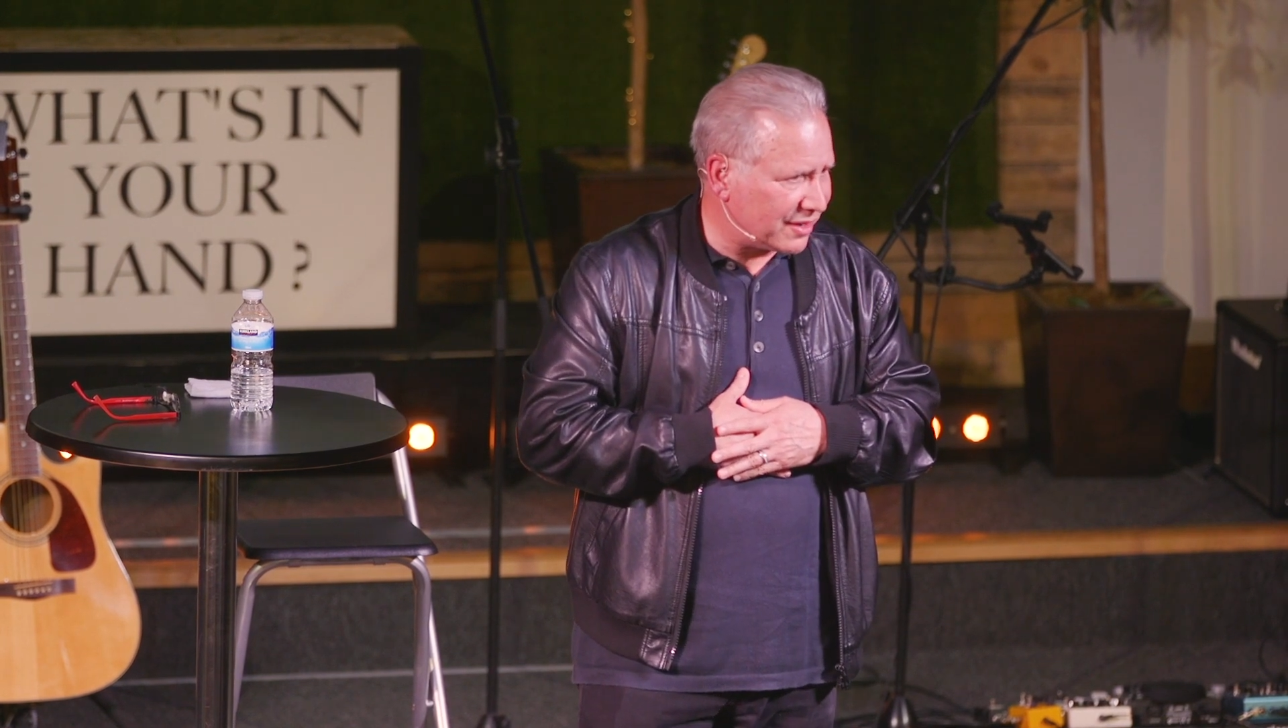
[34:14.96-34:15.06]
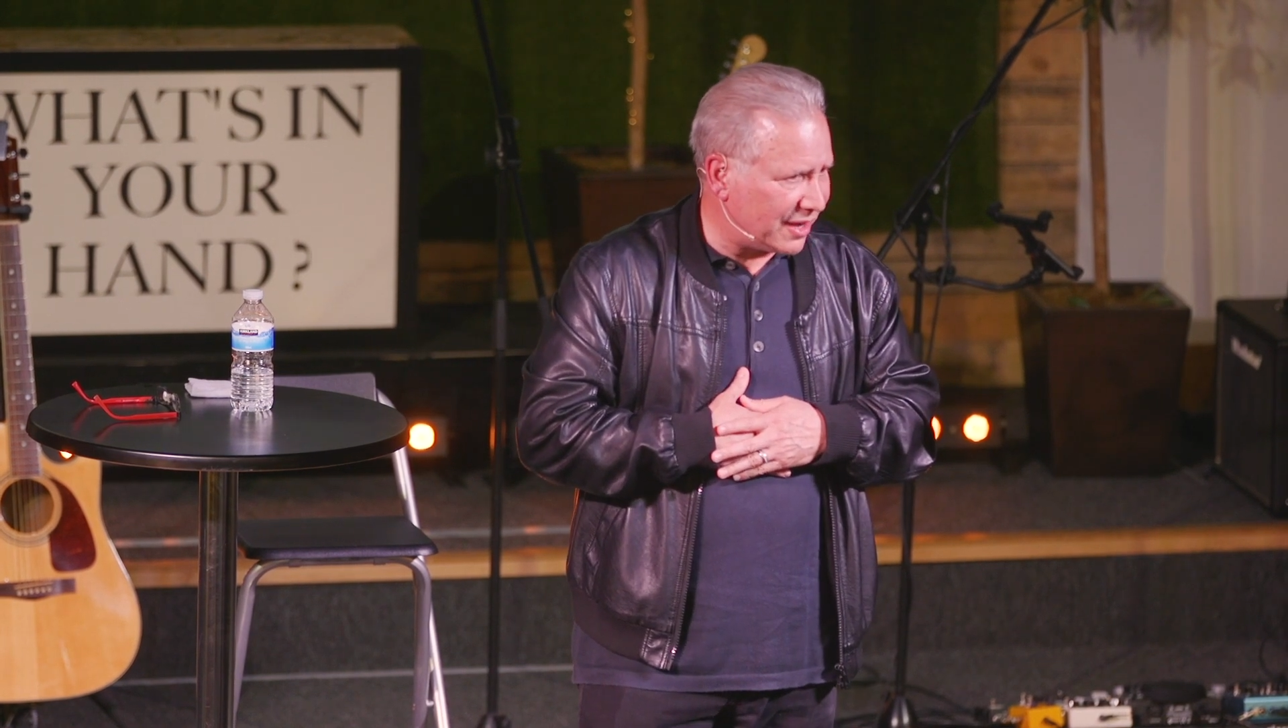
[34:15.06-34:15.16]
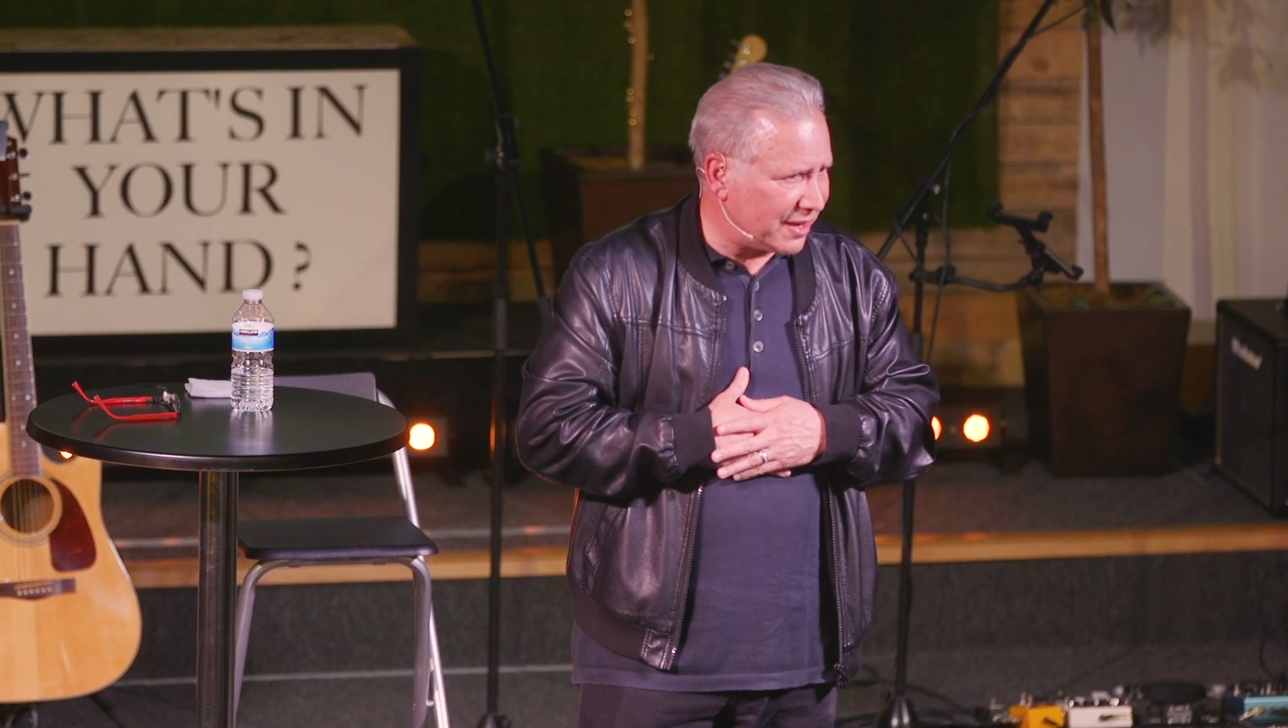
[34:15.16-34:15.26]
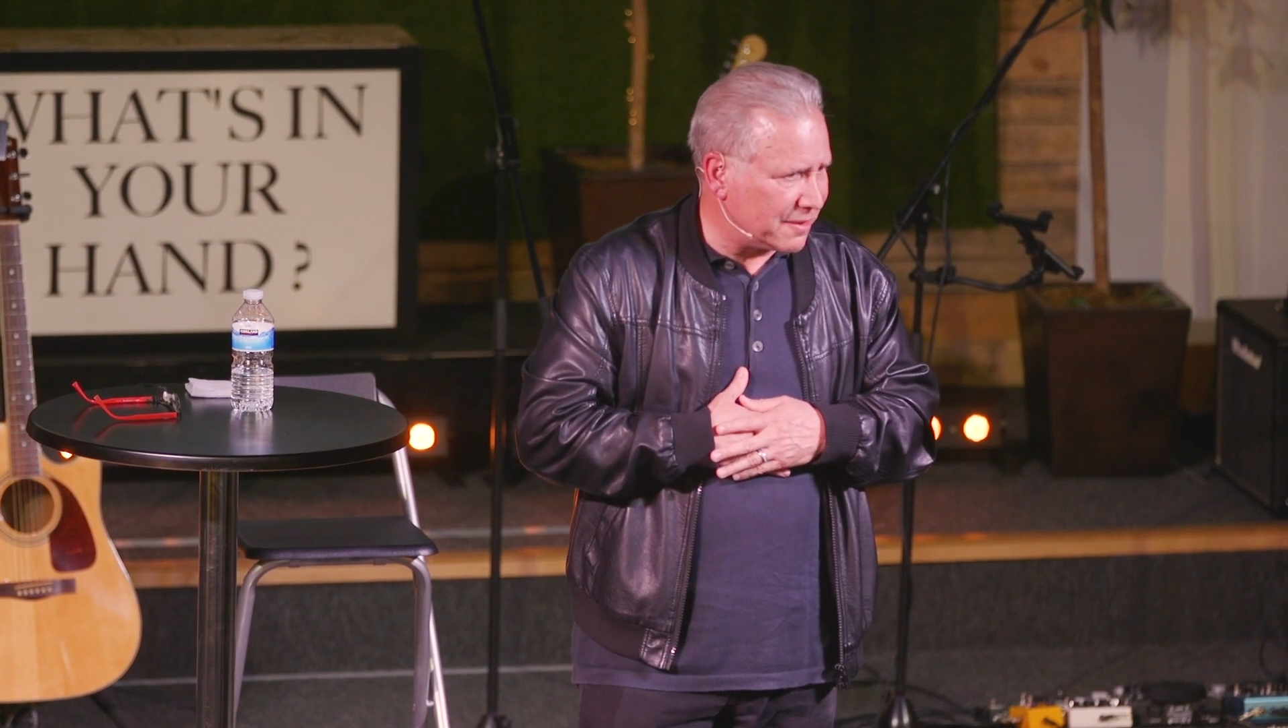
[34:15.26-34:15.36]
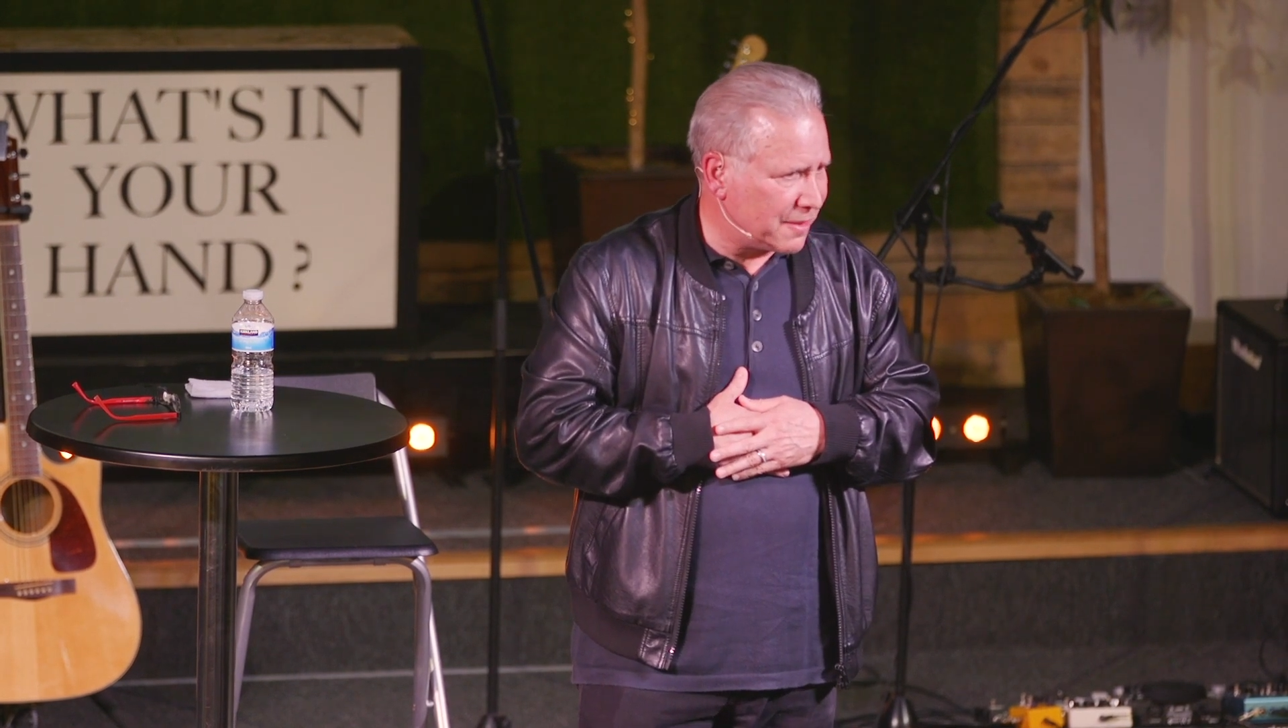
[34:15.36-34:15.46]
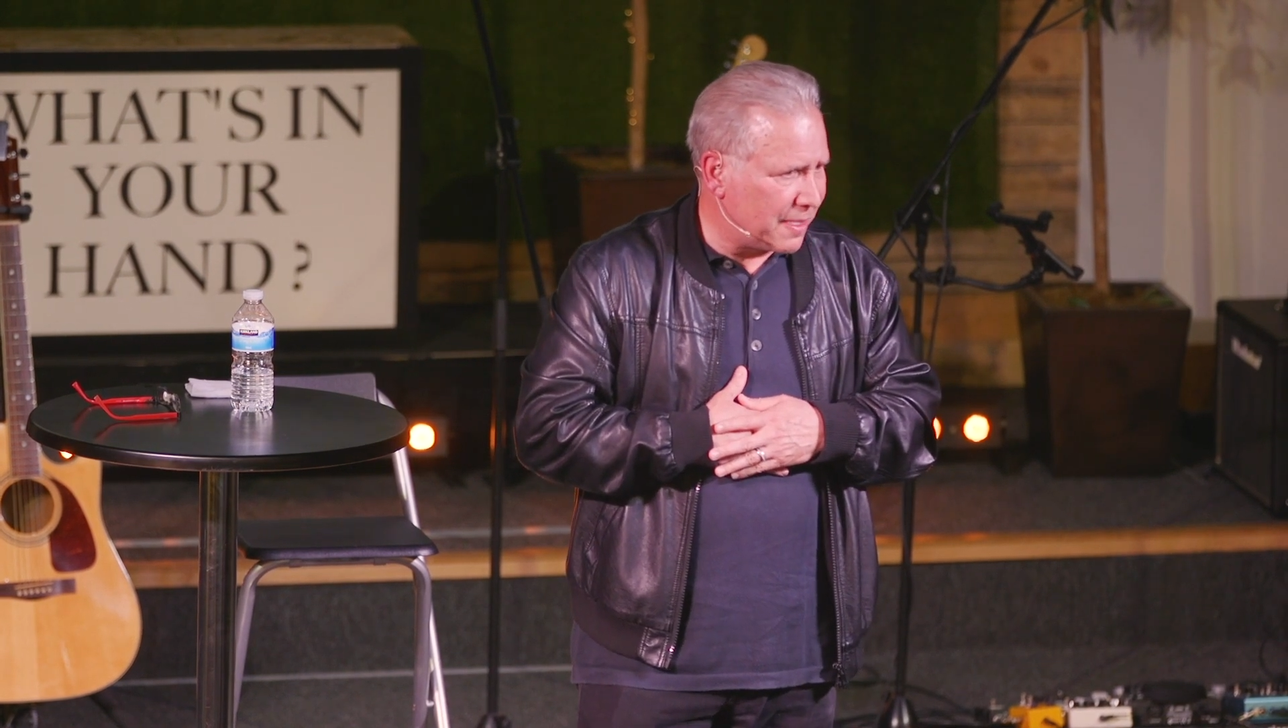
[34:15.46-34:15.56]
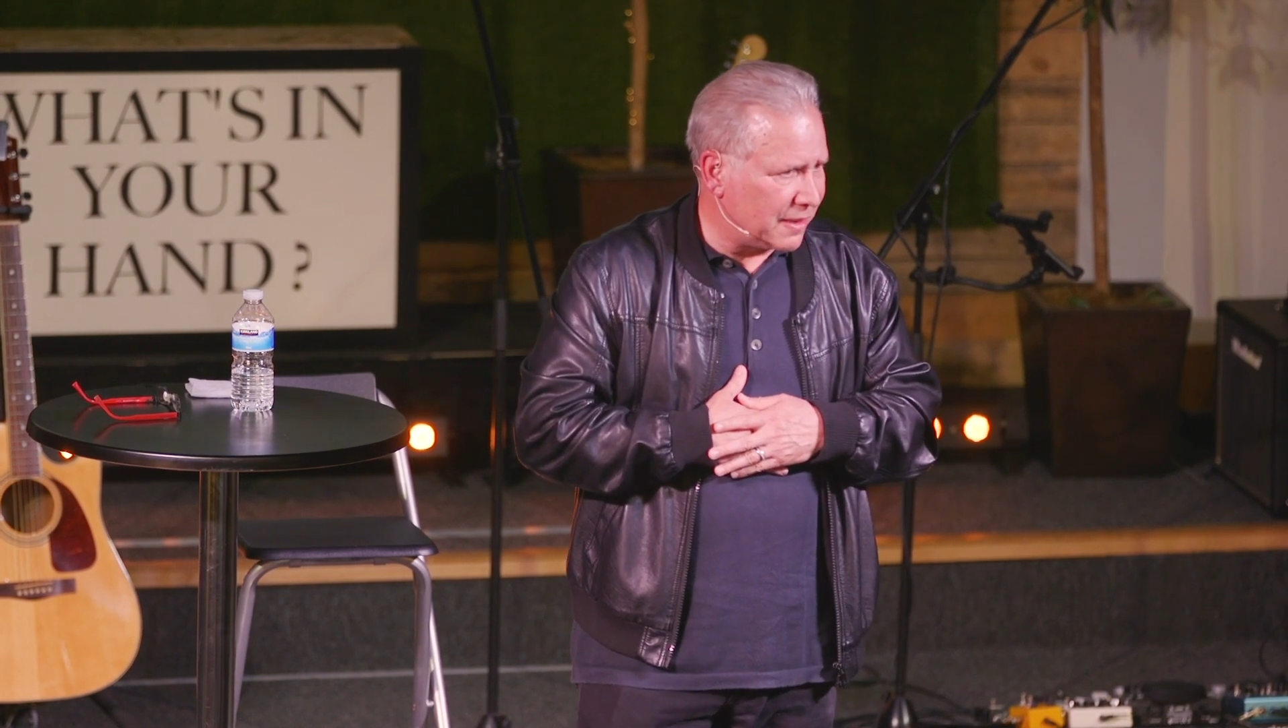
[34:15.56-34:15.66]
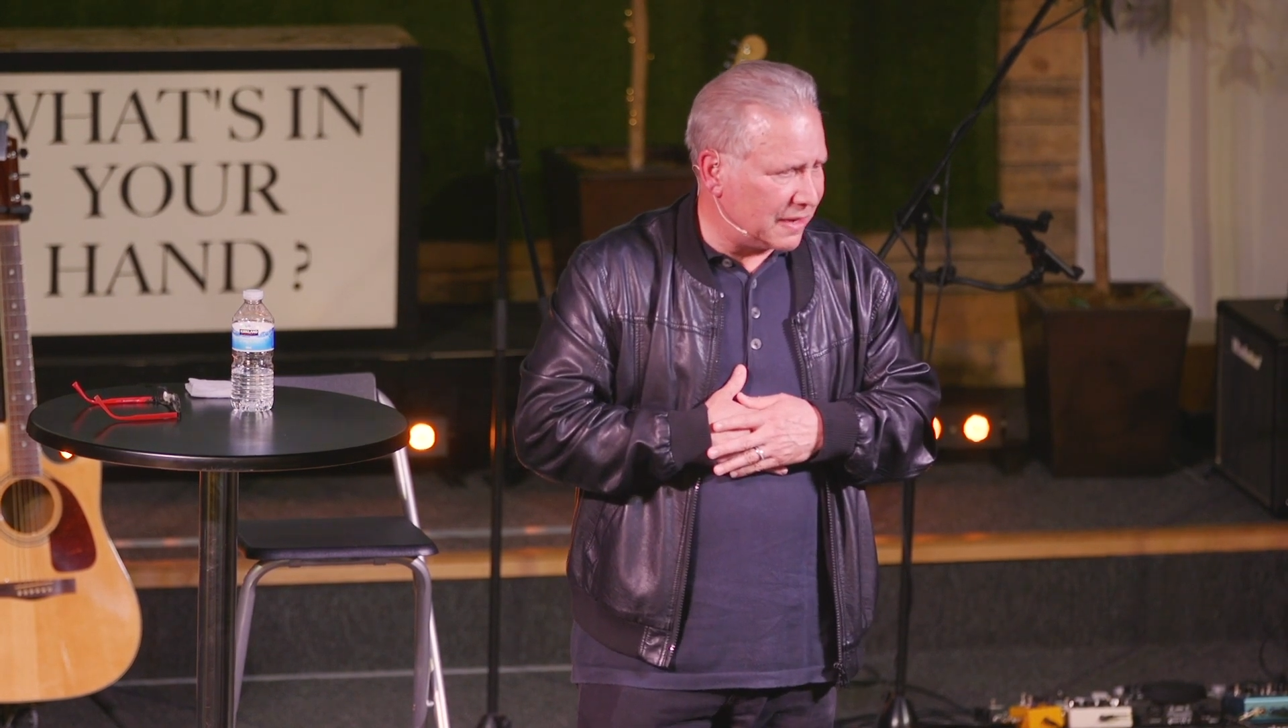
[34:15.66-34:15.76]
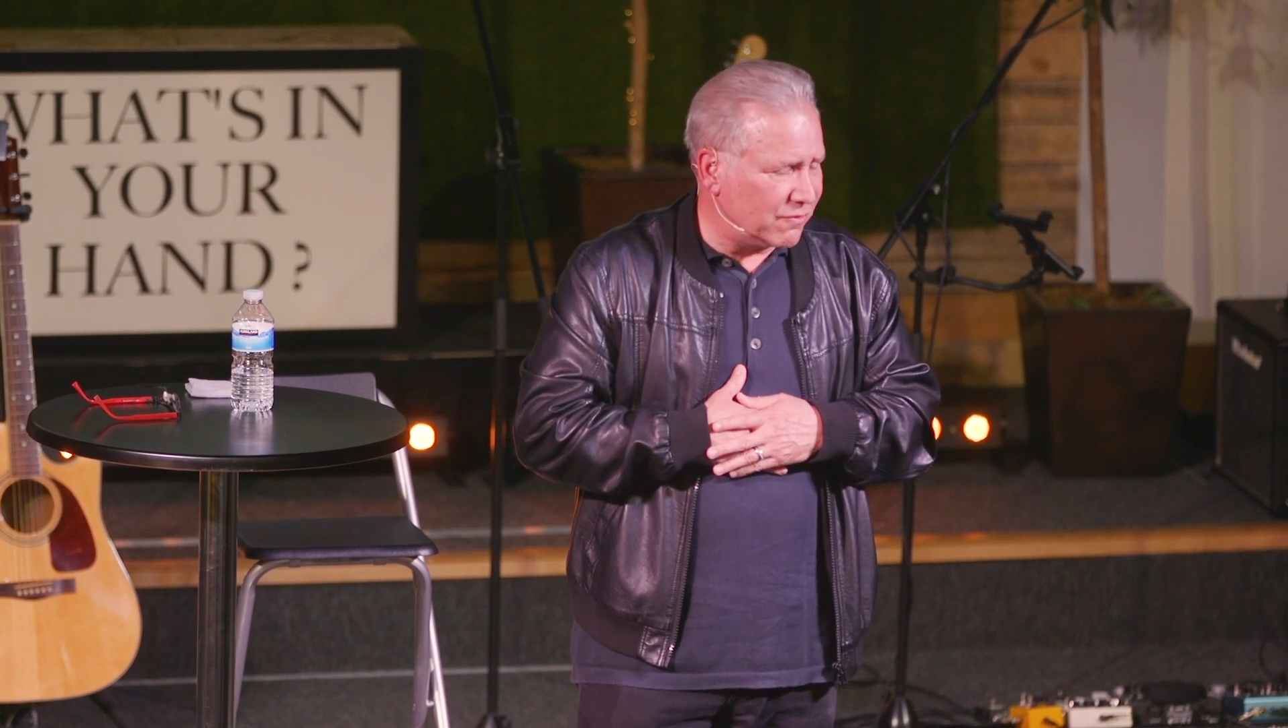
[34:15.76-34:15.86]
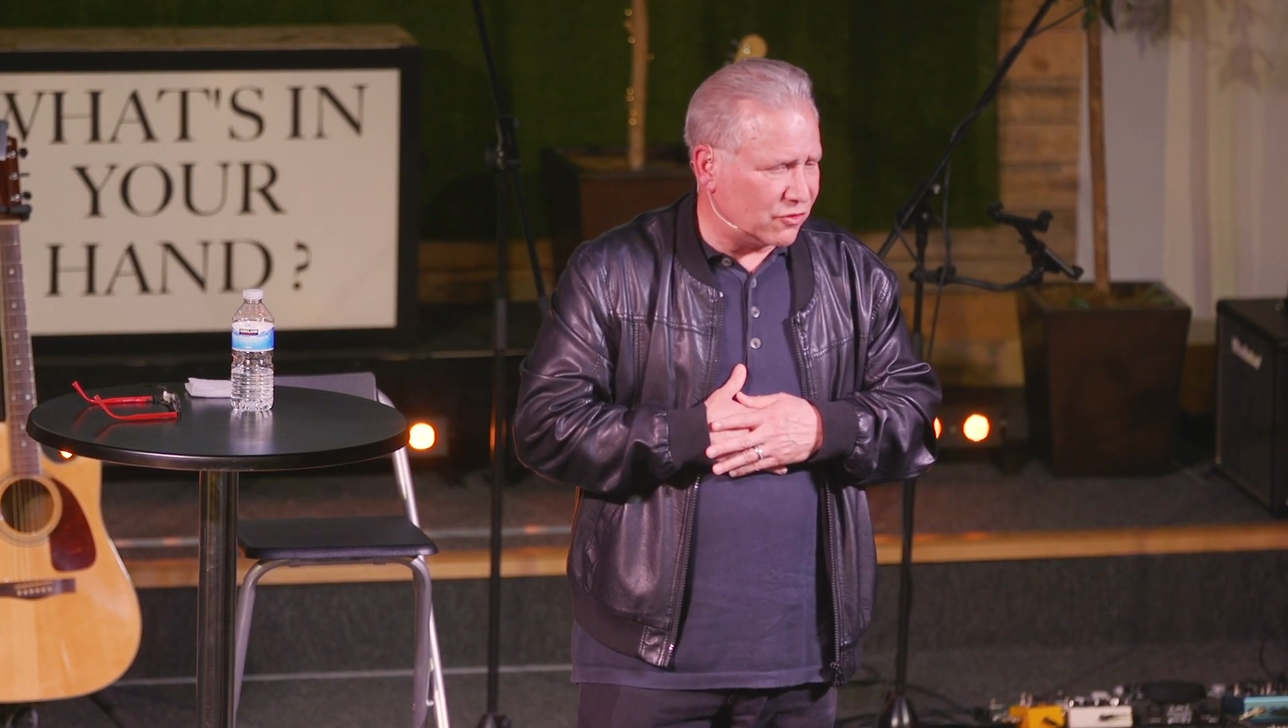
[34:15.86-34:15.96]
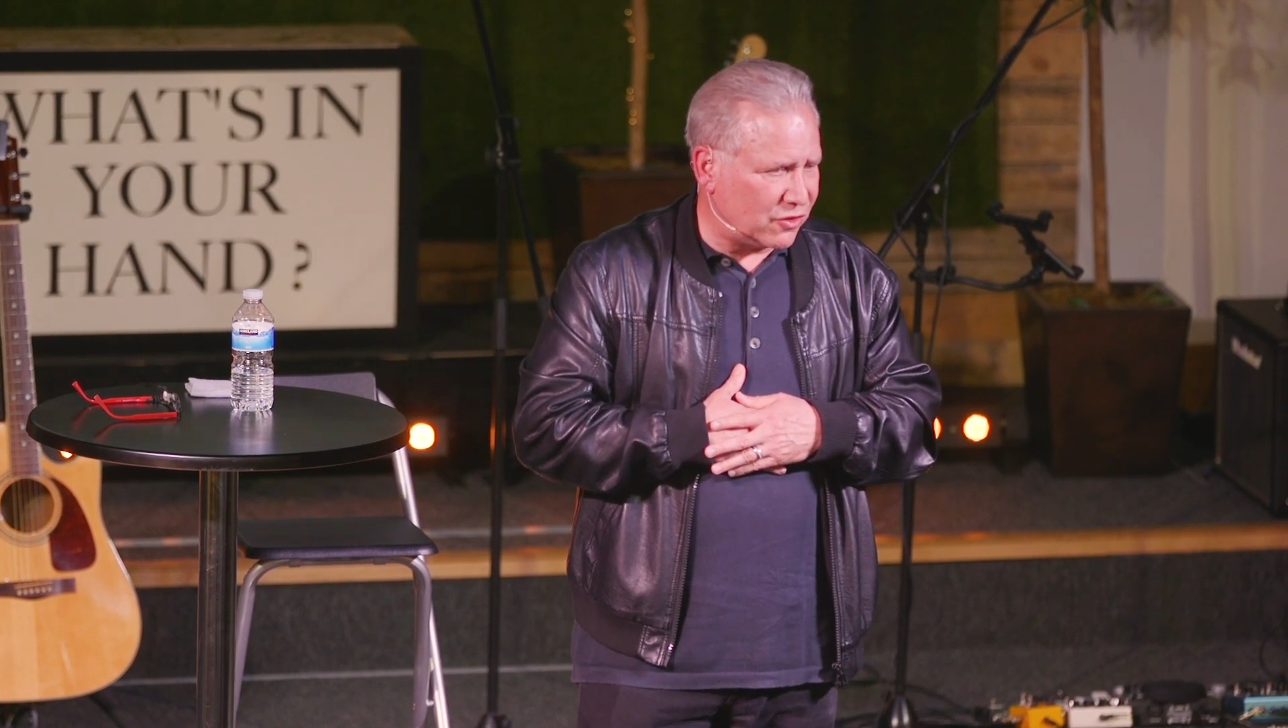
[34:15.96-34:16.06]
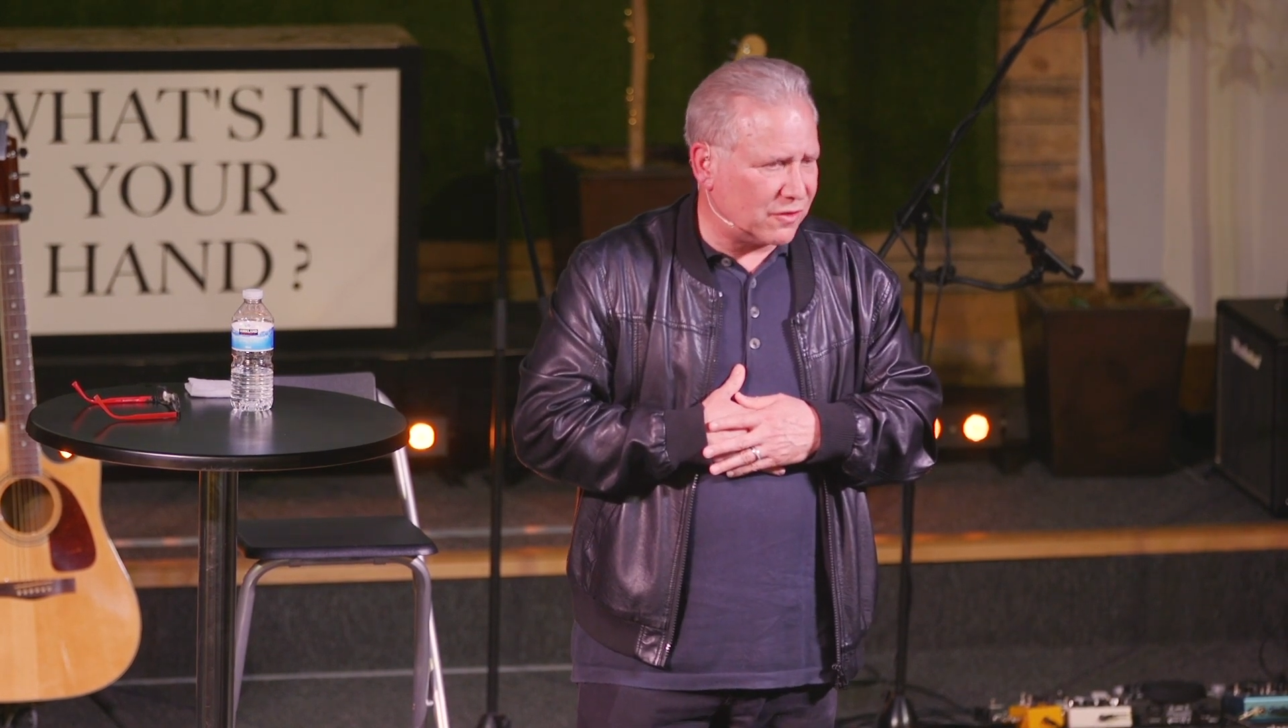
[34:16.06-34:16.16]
okay? Even